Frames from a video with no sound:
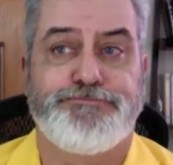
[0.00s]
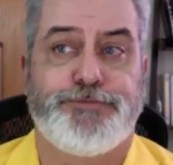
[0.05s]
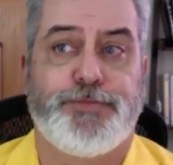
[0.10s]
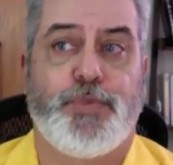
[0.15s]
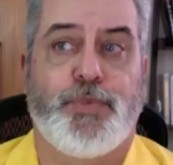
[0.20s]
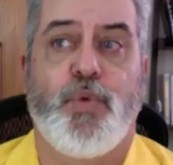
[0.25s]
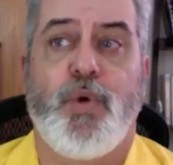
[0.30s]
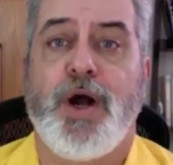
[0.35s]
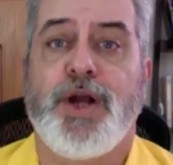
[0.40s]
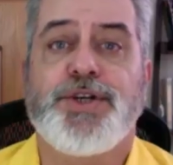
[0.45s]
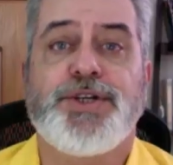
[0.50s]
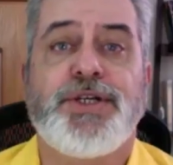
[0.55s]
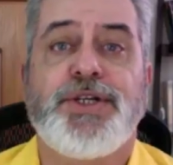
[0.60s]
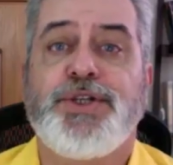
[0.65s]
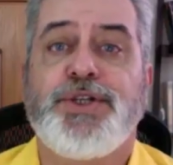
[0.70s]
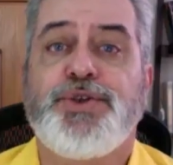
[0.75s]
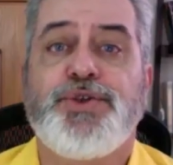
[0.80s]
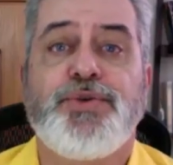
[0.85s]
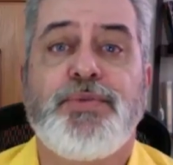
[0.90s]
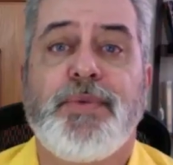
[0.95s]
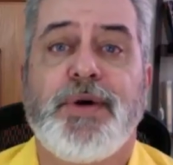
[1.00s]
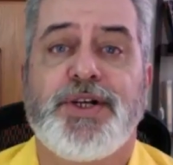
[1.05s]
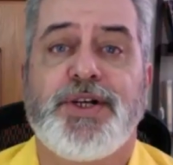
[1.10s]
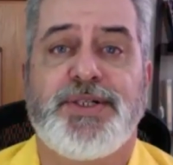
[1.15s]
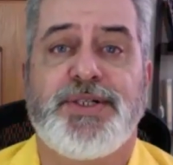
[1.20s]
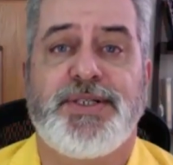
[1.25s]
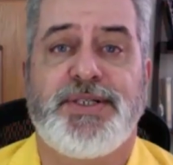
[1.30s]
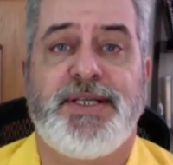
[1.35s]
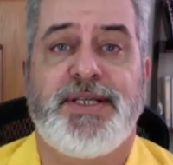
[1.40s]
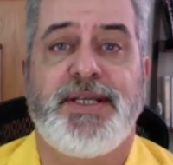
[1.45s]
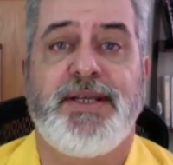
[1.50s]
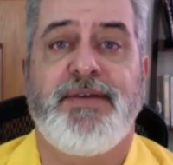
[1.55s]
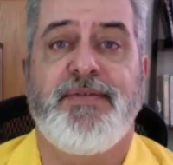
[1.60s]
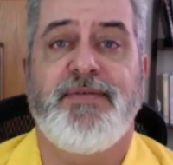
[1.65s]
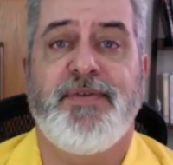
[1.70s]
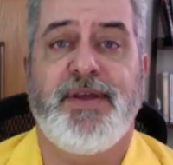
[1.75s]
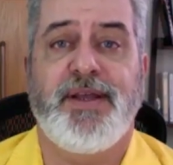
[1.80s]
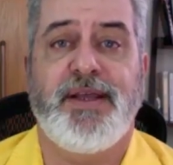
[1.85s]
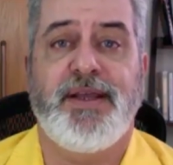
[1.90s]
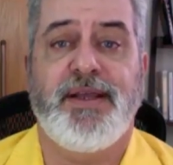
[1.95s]
Watching too much
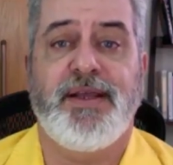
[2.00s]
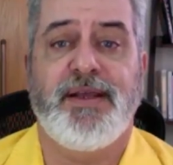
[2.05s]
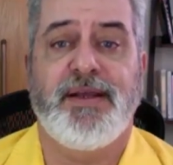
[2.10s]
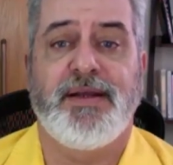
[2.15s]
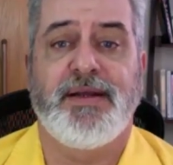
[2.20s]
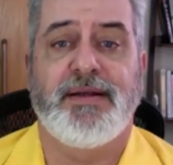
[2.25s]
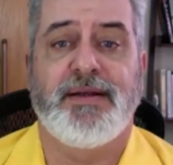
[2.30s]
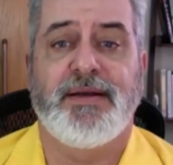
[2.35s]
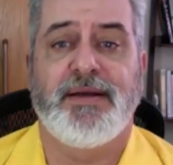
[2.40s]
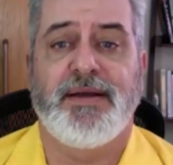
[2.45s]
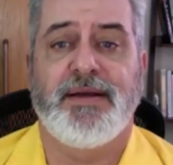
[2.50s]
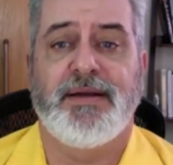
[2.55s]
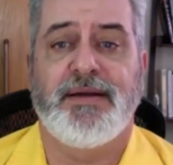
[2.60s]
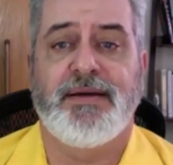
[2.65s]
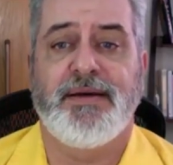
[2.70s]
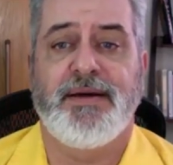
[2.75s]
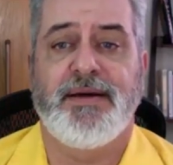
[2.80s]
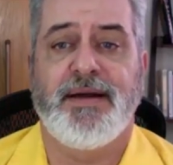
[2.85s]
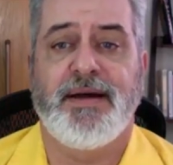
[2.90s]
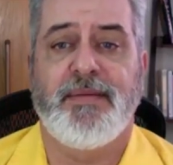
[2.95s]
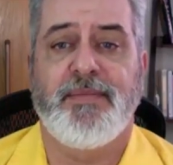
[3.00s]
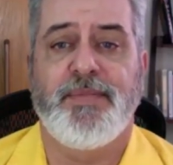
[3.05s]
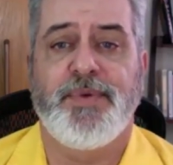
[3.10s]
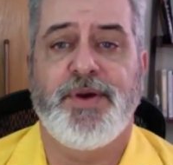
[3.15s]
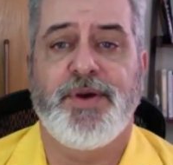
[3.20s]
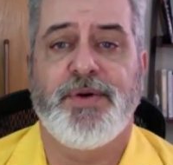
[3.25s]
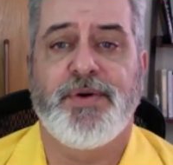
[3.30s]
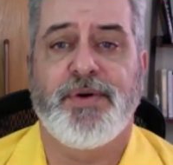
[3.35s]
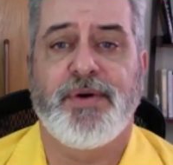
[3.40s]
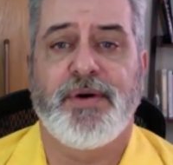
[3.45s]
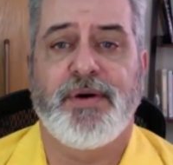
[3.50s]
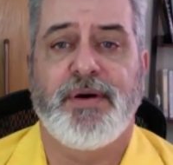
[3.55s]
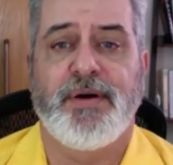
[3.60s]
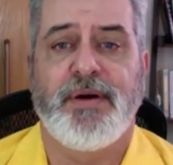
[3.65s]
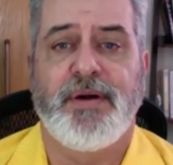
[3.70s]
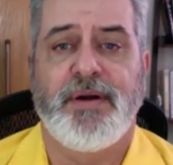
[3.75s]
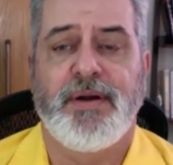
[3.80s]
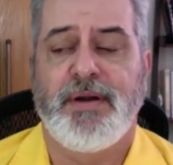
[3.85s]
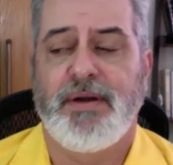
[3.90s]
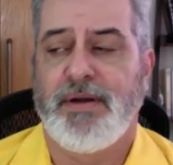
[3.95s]
TV, it'll numb your
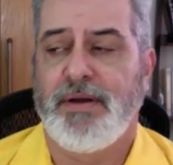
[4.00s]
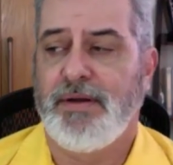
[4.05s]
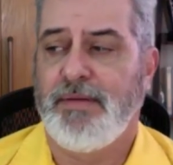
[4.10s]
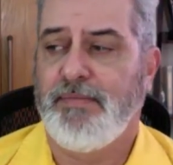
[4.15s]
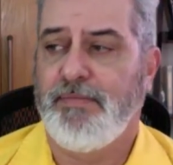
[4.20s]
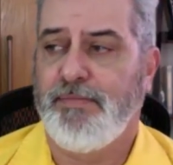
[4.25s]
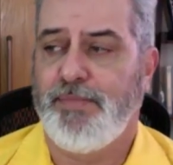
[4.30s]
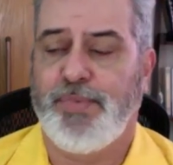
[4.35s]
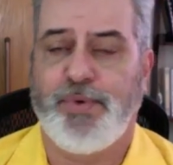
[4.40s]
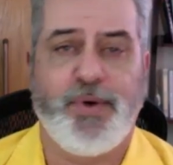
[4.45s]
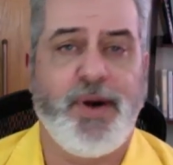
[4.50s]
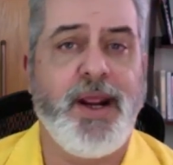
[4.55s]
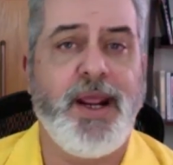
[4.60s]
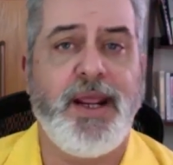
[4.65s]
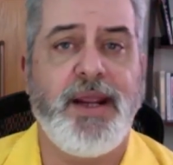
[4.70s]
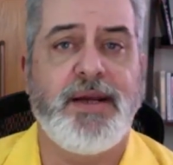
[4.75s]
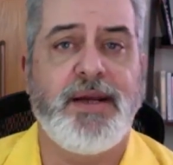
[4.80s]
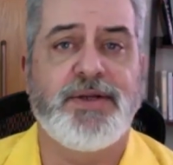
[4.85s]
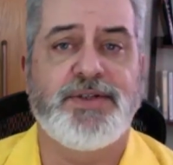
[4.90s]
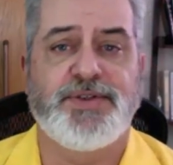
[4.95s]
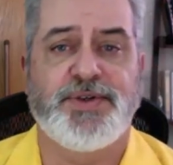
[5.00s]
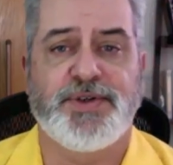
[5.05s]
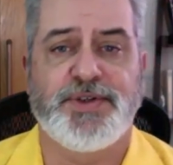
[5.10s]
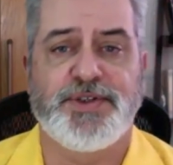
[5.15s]
brain, so to